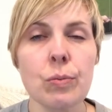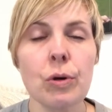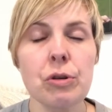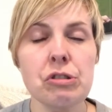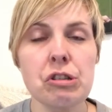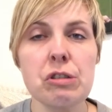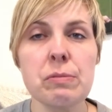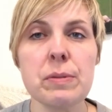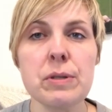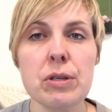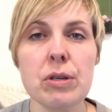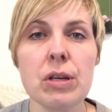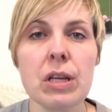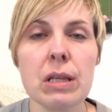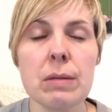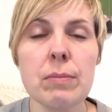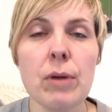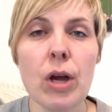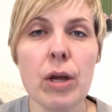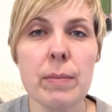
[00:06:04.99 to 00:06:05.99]
what she's been doing at
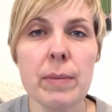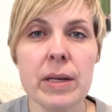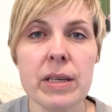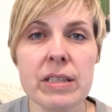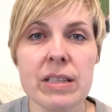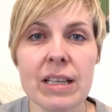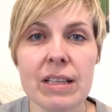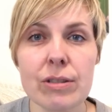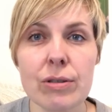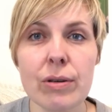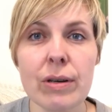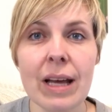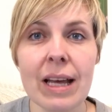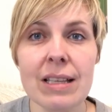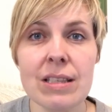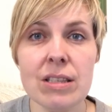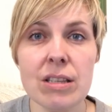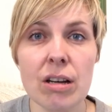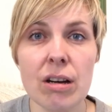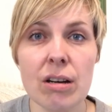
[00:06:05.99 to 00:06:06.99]
the moment to sort of
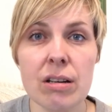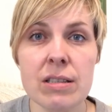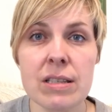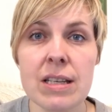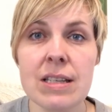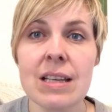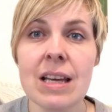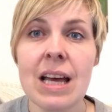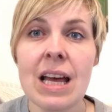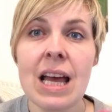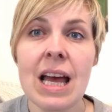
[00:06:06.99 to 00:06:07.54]
get started.